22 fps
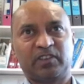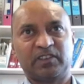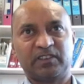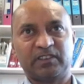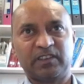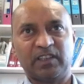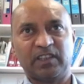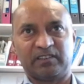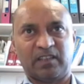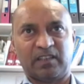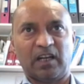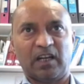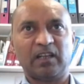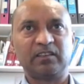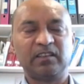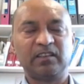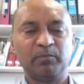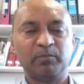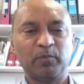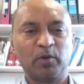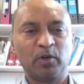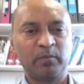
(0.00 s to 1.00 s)
would suggest
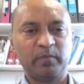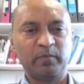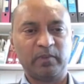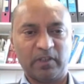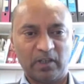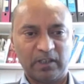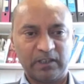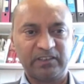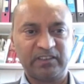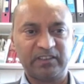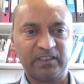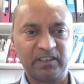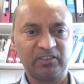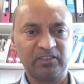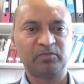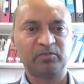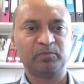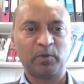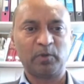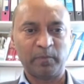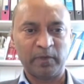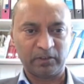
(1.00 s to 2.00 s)
at the moment, at
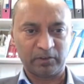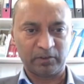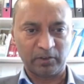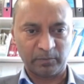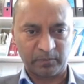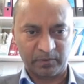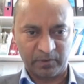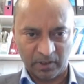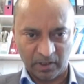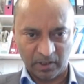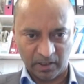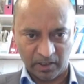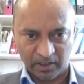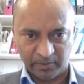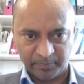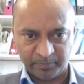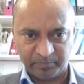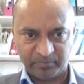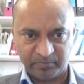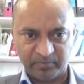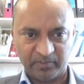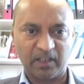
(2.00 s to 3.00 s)
this moment of
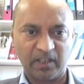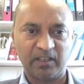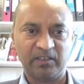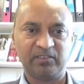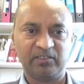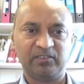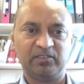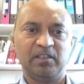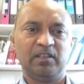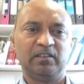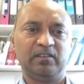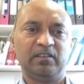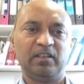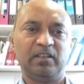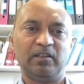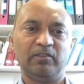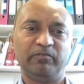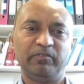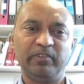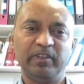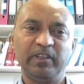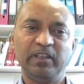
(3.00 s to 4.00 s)
time, there is
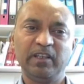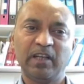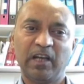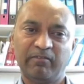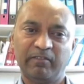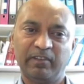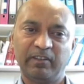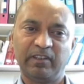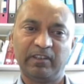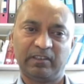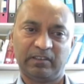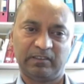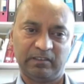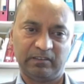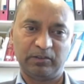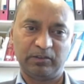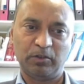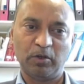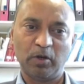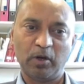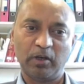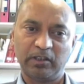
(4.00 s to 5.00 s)
we haven't
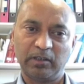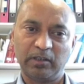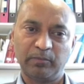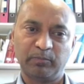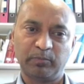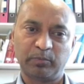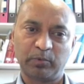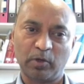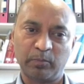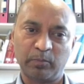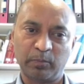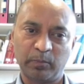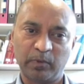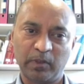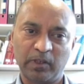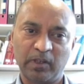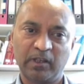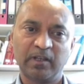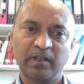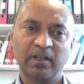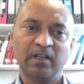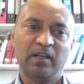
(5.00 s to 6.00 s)
got a
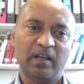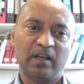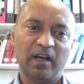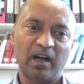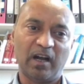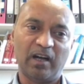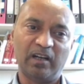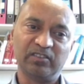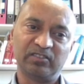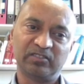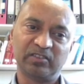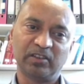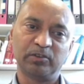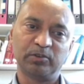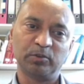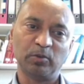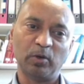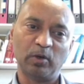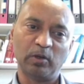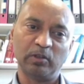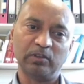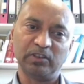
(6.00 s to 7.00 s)
proper
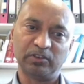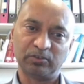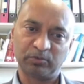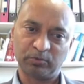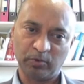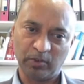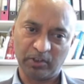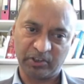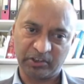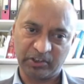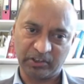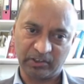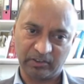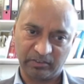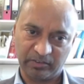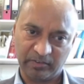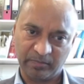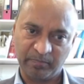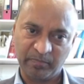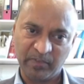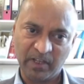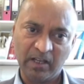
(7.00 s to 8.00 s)
answer to all these
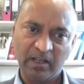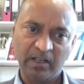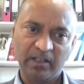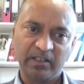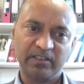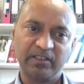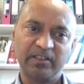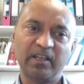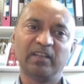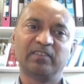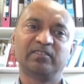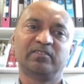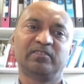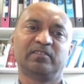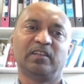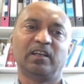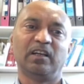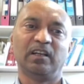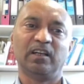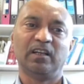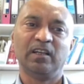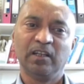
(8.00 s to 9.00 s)
questions.
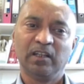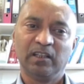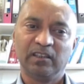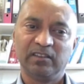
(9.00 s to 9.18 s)
Yes,